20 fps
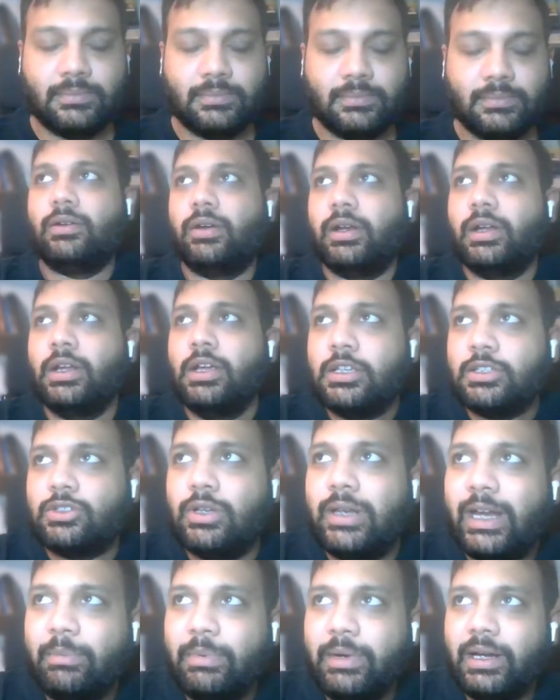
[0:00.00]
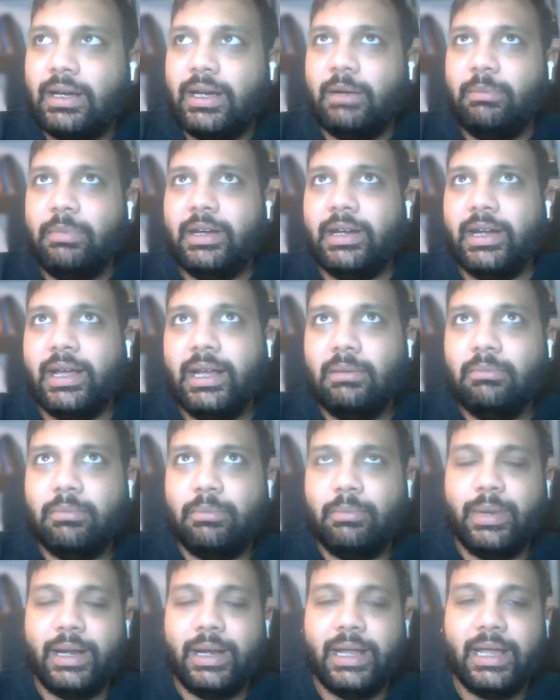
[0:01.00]
it. So let me try
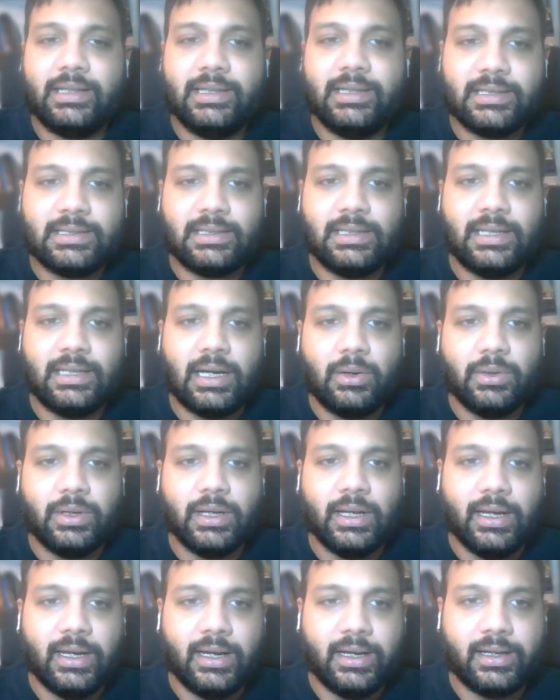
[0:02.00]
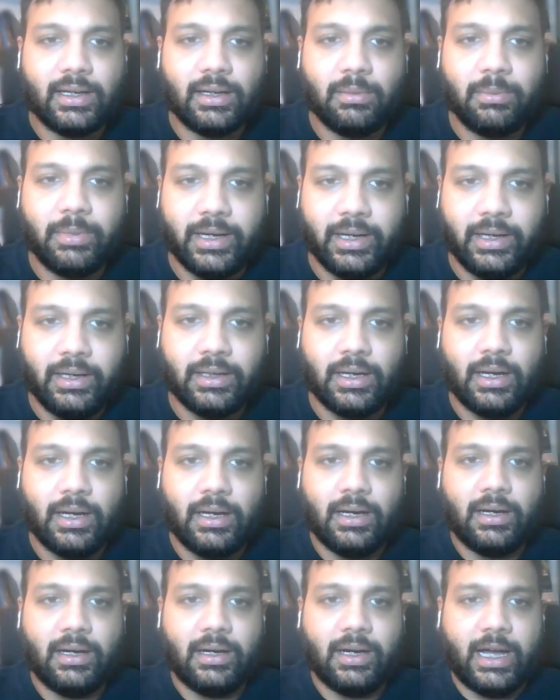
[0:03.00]
and break this down a little bit.
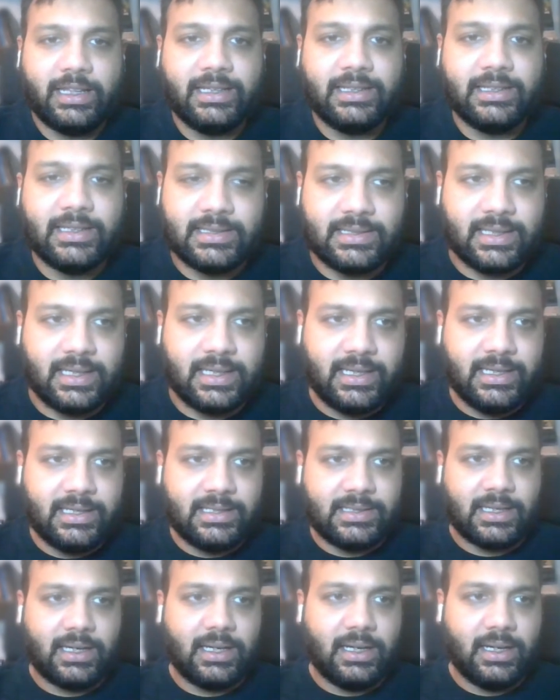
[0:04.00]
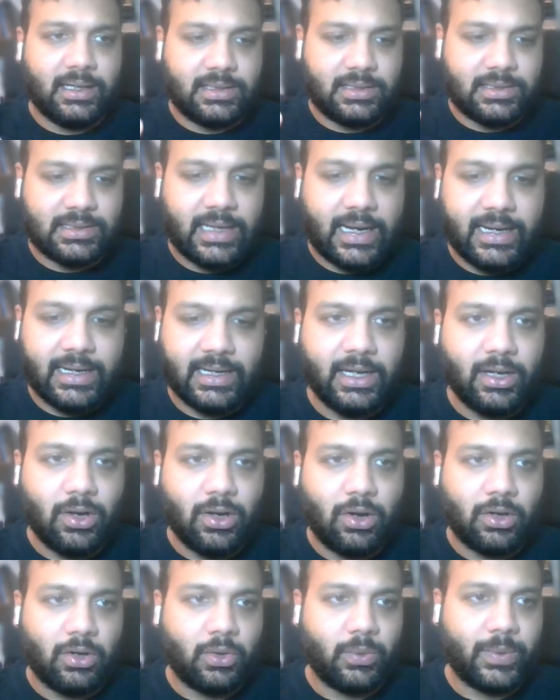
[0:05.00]
I think this is a slightly
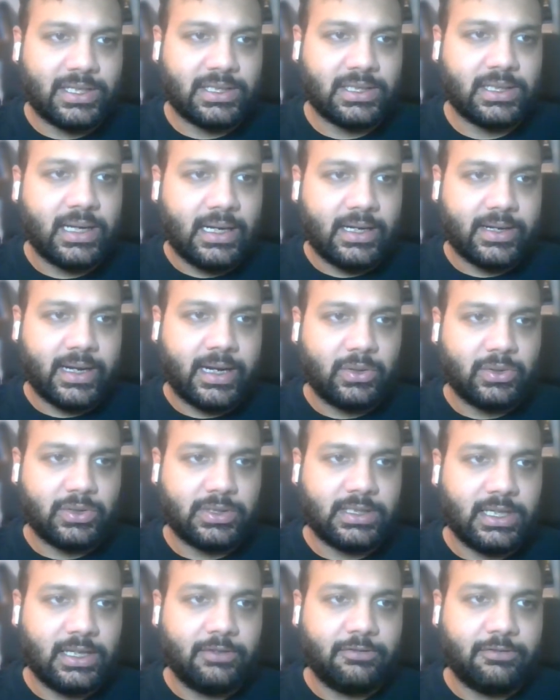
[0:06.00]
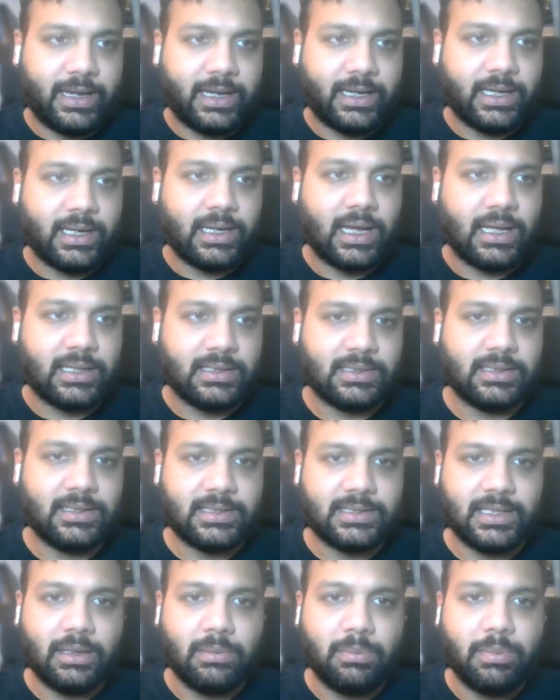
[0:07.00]
longer question. I'll try to see if I can answer
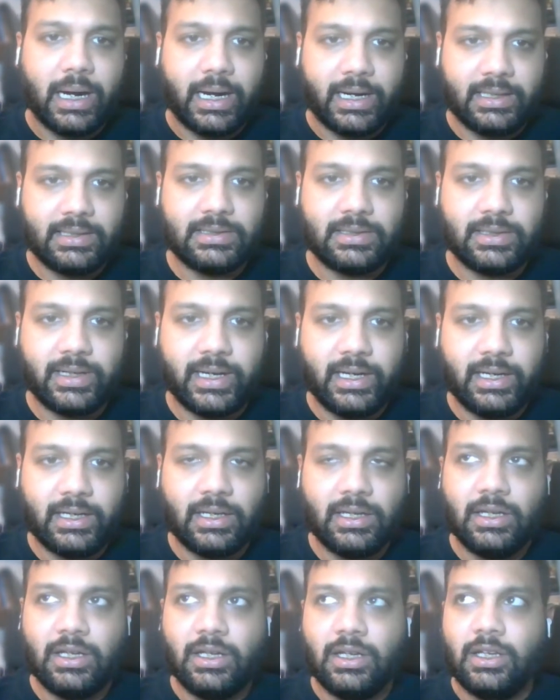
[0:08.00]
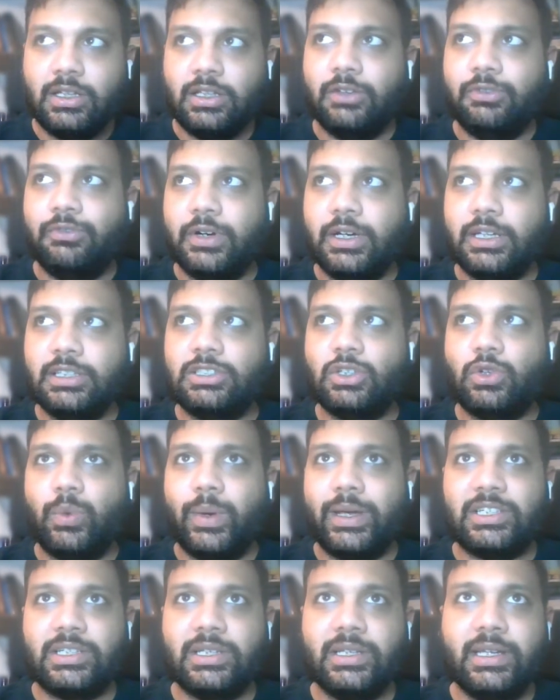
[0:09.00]
this in parts, right? The first
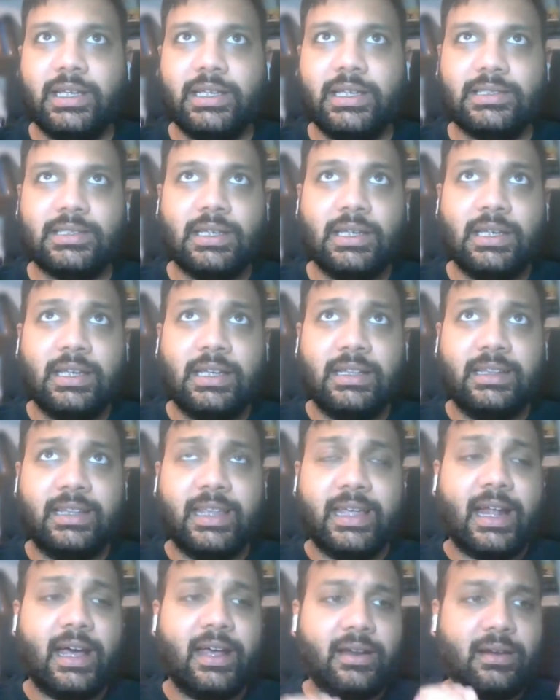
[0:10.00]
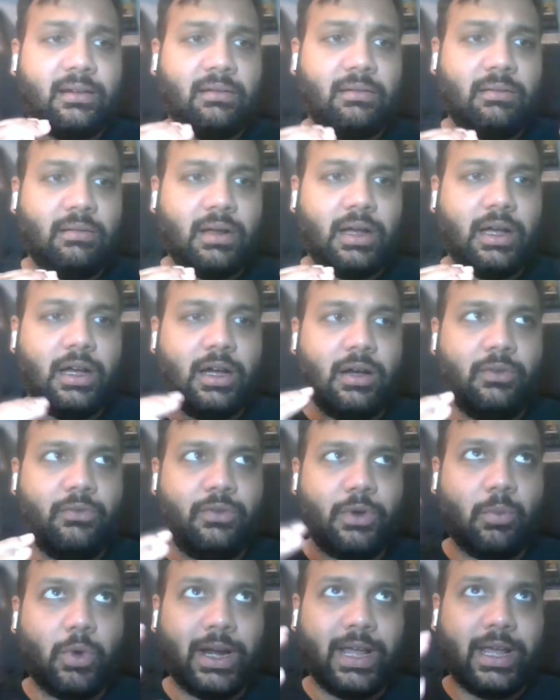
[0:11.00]
question is, there are
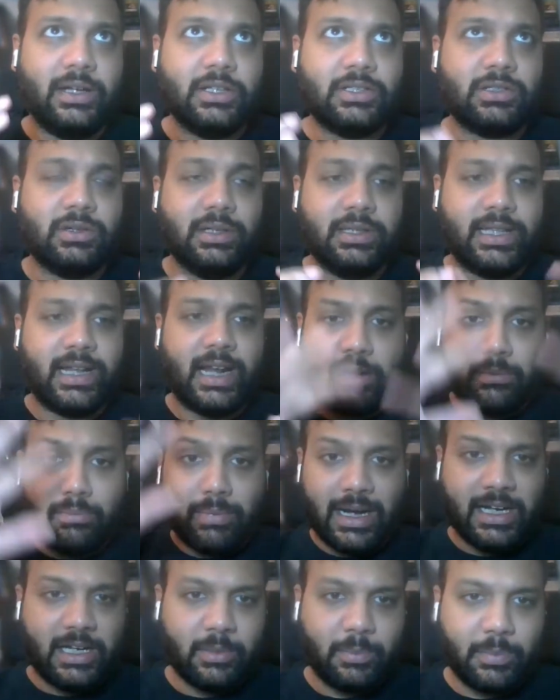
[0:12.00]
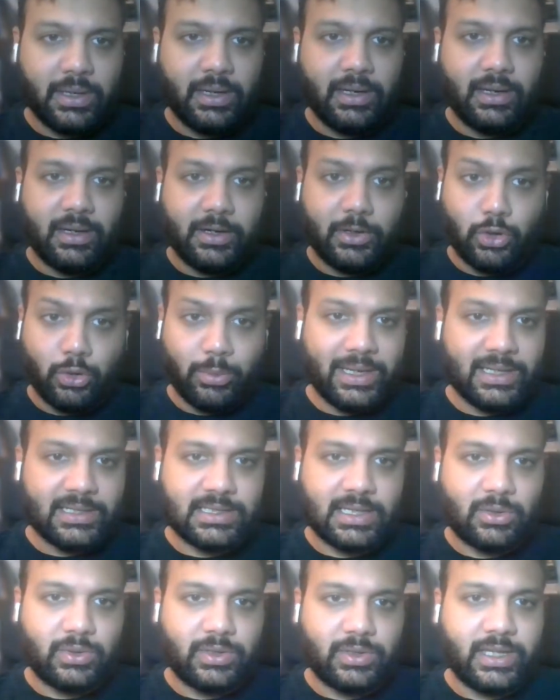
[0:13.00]
from what I understood, there are multiple
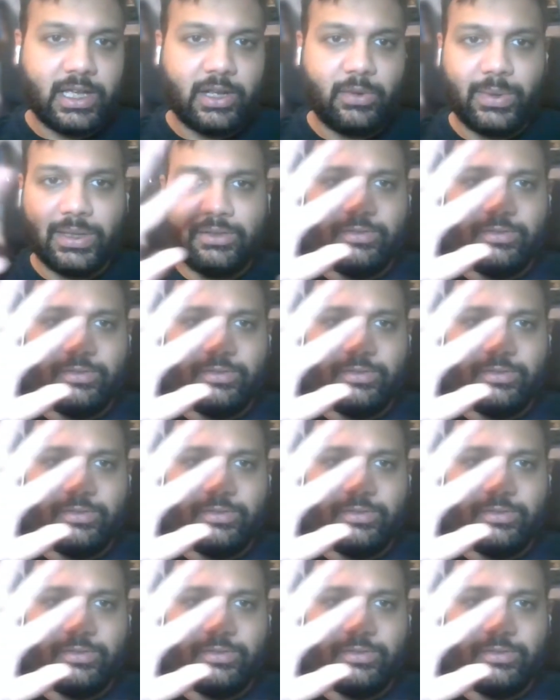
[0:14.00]
domains out there with